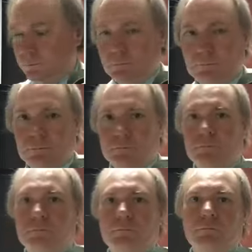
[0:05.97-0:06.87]
But are
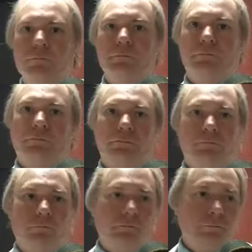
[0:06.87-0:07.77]
you using the right
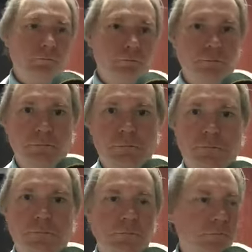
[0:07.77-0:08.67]
car seat for
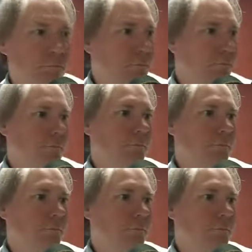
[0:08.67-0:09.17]
your child?